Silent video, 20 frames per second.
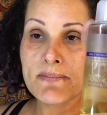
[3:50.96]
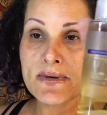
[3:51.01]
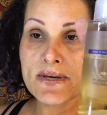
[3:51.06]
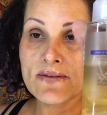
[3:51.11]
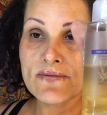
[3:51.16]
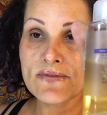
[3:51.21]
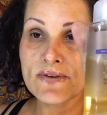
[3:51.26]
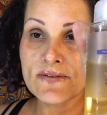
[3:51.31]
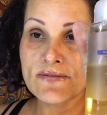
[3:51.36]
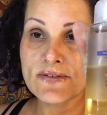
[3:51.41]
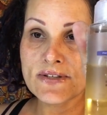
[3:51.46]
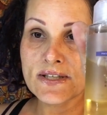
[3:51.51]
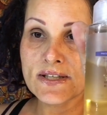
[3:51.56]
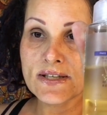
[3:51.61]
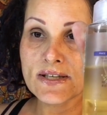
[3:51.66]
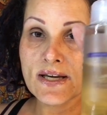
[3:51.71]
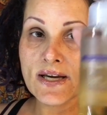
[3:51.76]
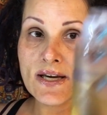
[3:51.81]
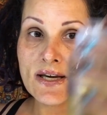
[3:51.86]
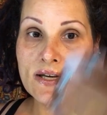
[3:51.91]
P50
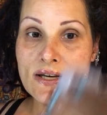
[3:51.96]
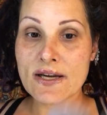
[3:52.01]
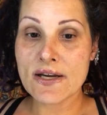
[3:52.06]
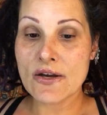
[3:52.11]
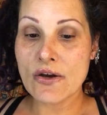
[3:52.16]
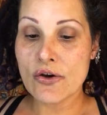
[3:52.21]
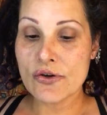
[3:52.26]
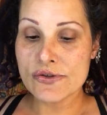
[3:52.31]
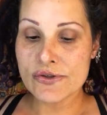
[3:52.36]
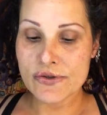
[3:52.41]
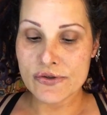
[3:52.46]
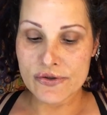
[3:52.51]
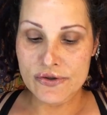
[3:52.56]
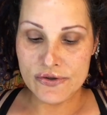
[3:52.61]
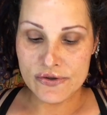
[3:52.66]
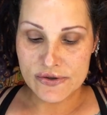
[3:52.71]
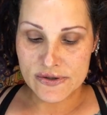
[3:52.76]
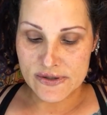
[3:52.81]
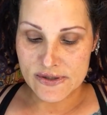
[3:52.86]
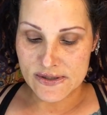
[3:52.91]
again. I also
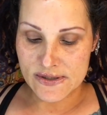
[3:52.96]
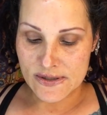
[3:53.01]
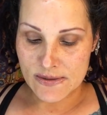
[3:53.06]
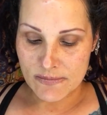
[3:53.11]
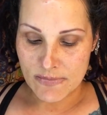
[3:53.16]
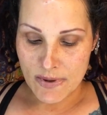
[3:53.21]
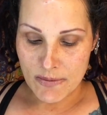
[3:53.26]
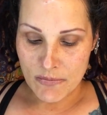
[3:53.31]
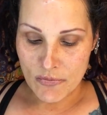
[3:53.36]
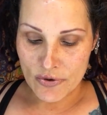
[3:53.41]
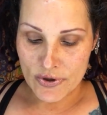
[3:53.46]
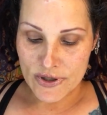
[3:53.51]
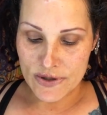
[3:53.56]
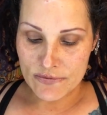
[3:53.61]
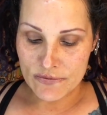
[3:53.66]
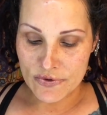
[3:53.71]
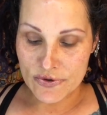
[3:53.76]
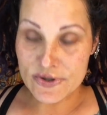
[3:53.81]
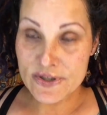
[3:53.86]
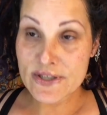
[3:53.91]
use this in my
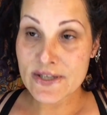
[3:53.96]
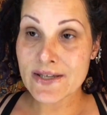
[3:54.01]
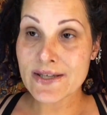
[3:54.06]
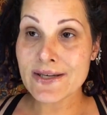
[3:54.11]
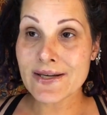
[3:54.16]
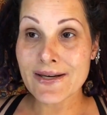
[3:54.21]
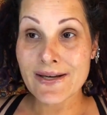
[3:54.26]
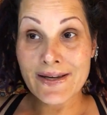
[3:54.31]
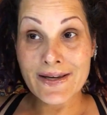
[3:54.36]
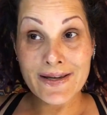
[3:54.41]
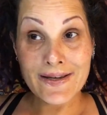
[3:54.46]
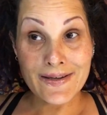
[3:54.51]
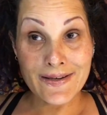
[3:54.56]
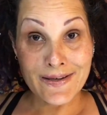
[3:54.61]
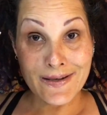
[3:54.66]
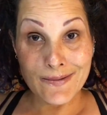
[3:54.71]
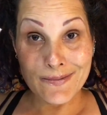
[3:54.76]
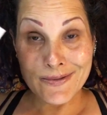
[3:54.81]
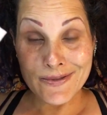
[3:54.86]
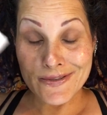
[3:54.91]
morning routine, and again,
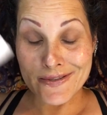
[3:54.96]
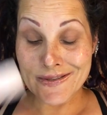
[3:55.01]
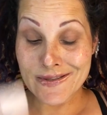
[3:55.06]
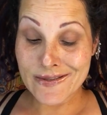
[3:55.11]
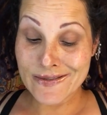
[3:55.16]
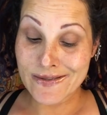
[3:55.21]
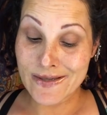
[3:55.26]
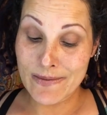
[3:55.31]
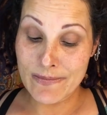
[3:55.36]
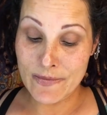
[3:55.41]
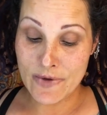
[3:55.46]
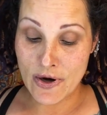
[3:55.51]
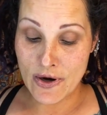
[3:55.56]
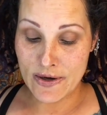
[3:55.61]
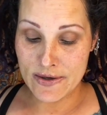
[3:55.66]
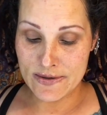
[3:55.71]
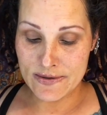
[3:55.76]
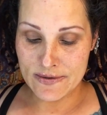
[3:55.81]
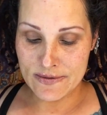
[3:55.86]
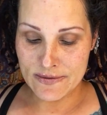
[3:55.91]
I'm using the same
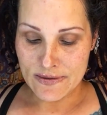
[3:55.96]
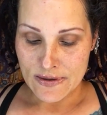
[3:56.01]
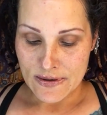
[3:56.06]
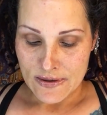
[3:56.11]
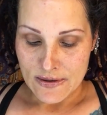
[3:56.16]
cotton.